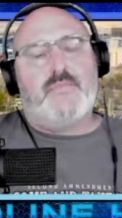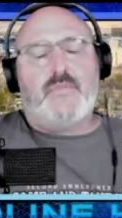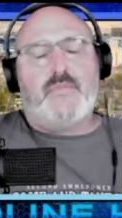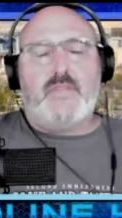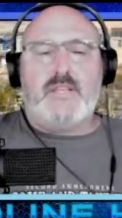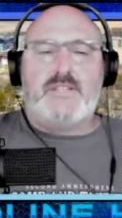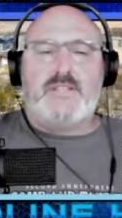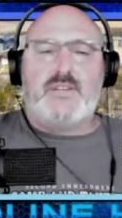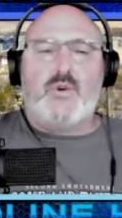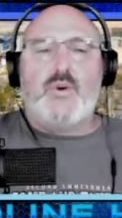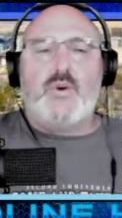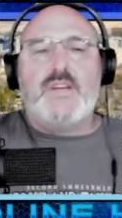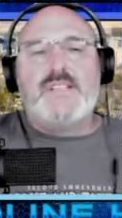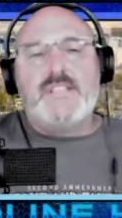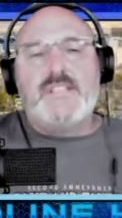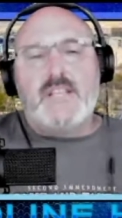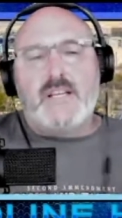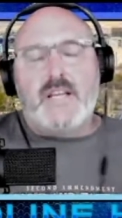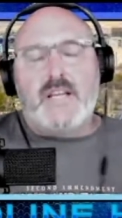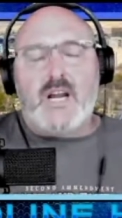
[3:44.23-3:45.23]
it's
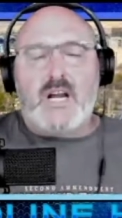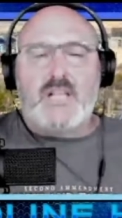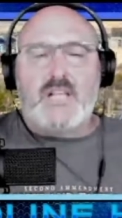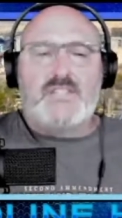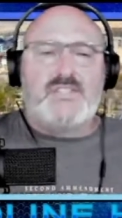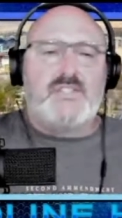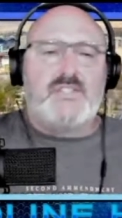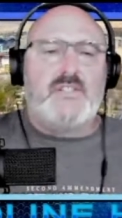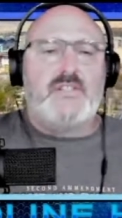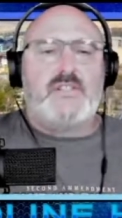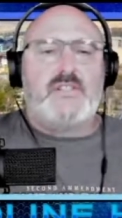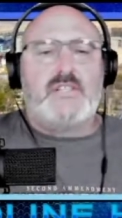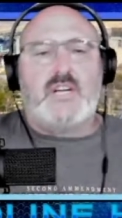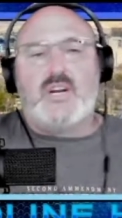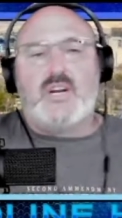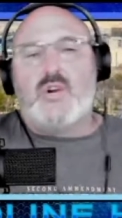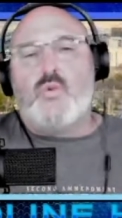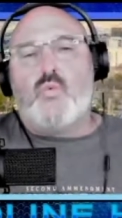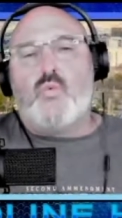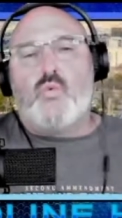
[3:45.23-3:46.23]
always a constant
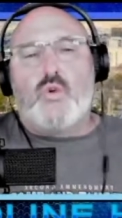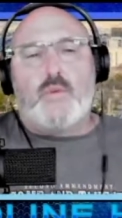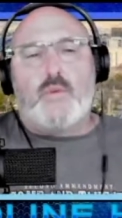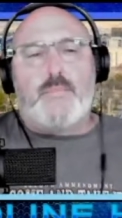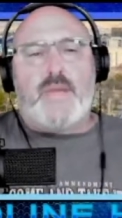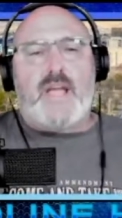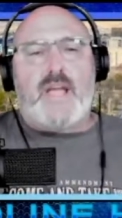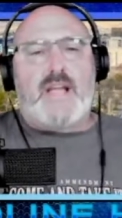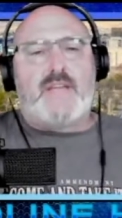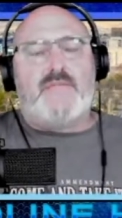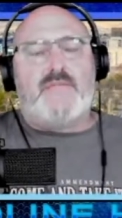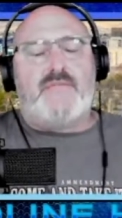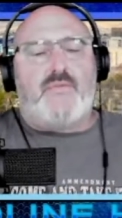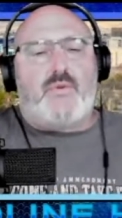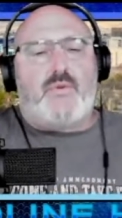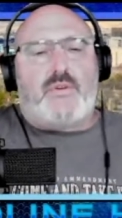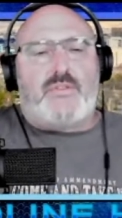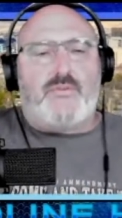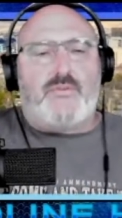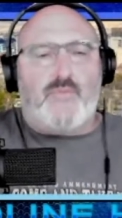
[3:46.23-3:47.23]
tug of war back and
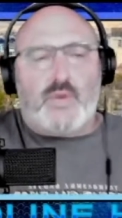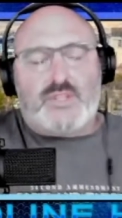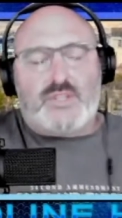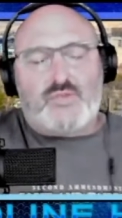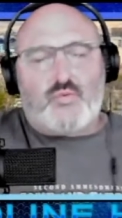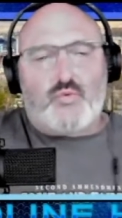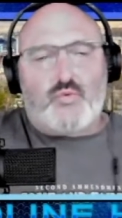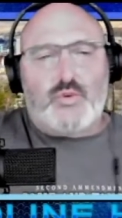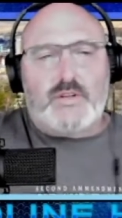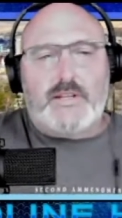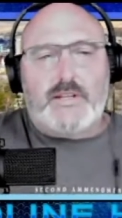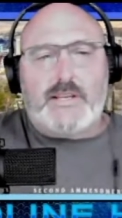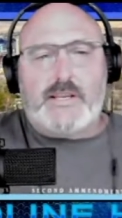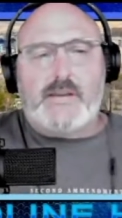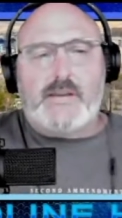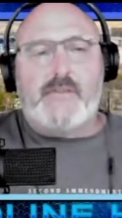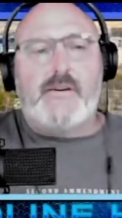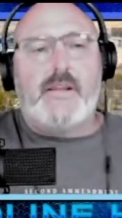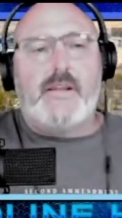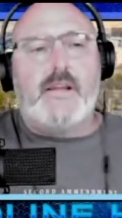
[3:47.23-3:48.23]
forth of what's really
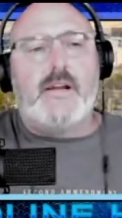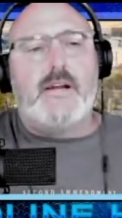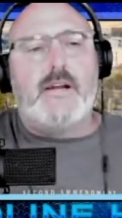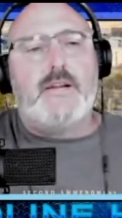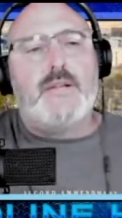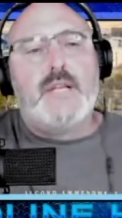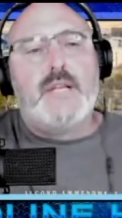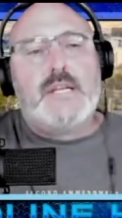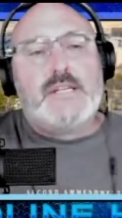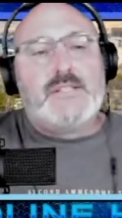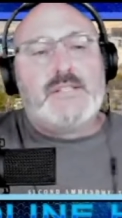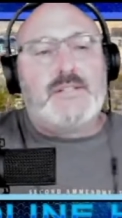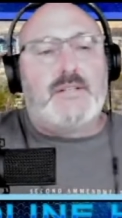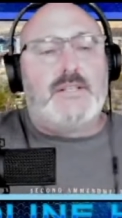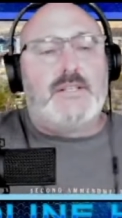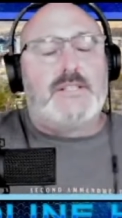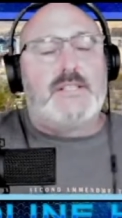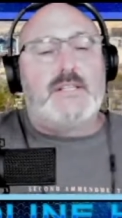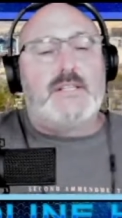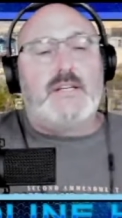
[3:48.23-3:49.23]
going on. So
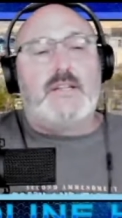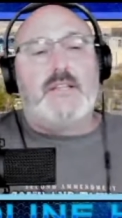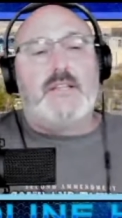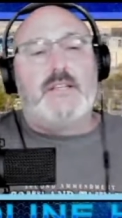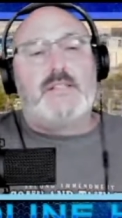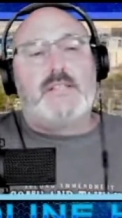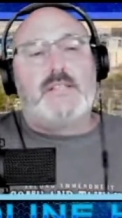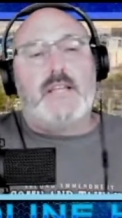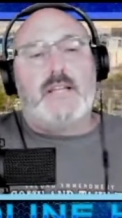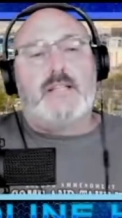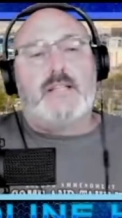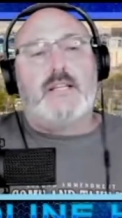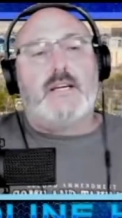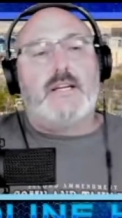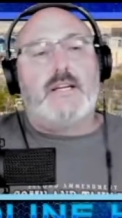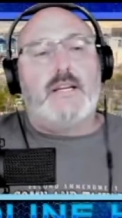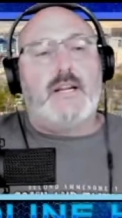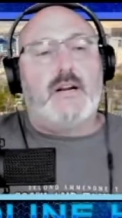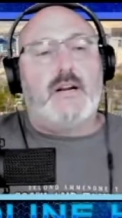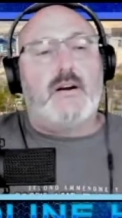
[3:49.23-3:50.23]
listen to this
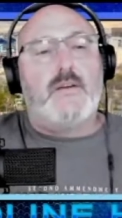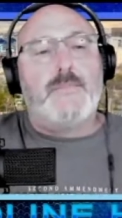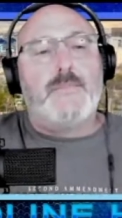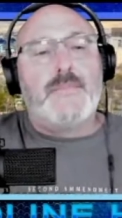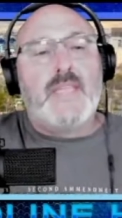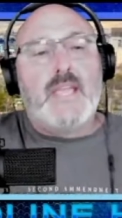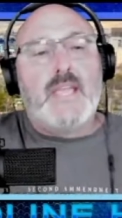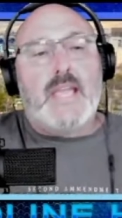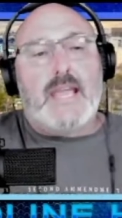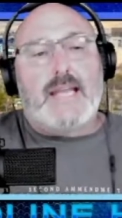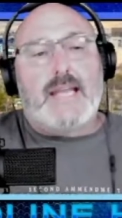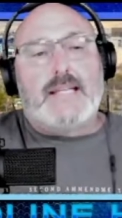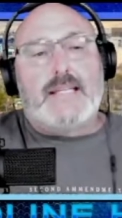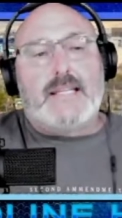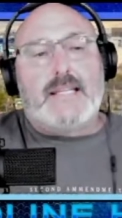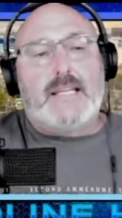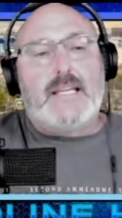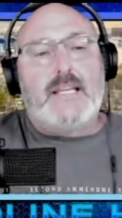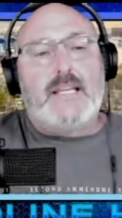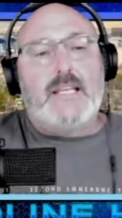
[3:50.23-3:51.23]
headline here. A
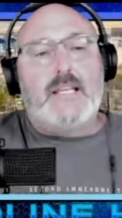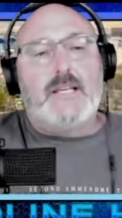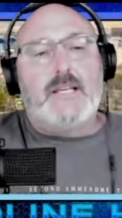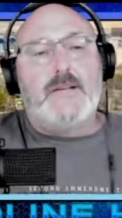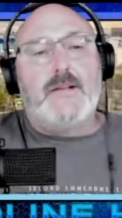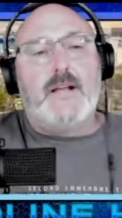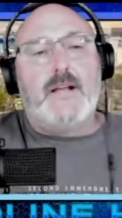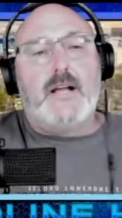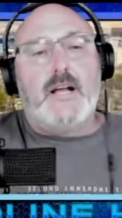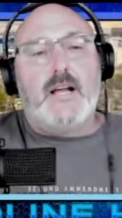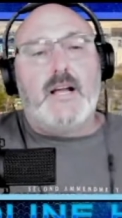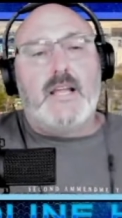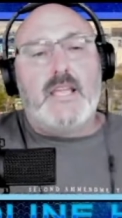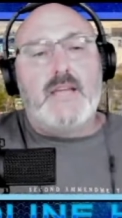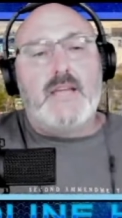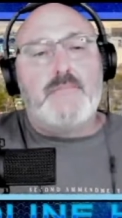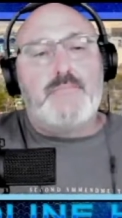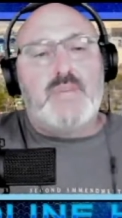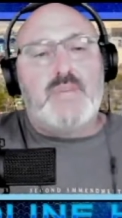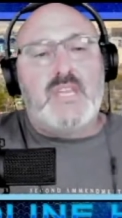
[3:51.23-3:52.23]
leading
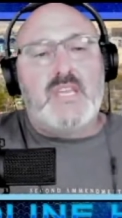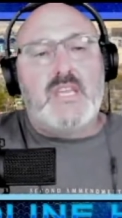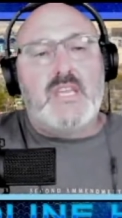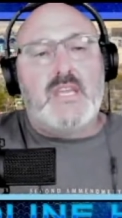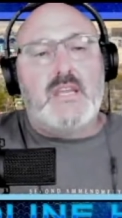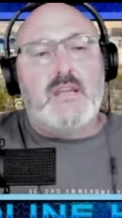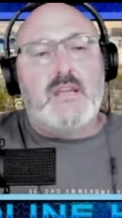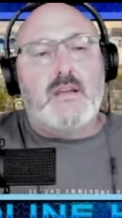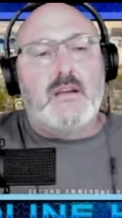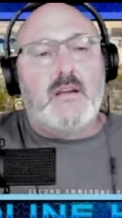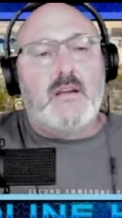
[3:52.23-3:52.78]
MP